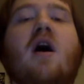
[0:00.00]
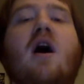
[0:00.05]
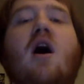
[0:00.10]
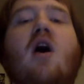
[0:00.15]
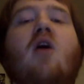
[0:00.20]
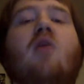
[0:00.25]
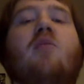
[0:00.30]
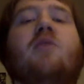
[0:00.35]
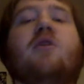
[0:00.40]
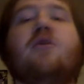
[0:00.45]

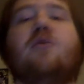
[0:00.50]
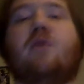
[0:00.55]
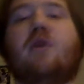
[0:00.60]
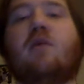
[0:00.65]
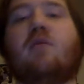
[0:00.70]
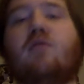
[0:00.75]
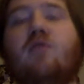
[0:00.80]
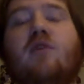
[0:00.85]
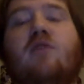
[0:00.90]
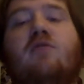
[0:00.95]
I'll be doing
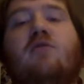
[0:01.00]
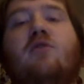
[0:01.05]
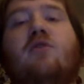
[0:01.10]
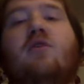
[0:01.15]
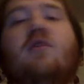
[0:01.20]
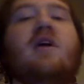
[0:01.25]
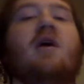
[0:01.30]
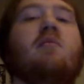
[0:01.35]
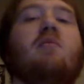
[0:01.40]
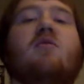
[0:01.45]
a preview
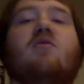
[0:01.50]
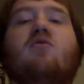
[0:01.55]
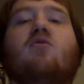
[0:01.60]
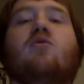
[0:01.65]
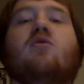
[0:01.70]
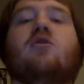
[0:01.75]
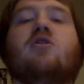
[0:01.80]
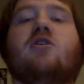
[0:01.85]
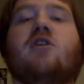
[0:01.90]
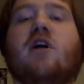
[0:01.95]
to them, of
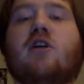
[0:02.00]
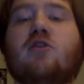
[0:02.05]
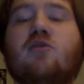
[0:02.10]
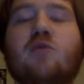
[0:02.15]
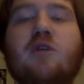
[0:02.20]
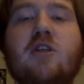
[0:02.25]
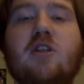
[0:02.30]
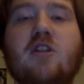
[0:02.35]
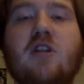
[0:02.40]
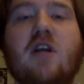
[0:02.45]
course, next week.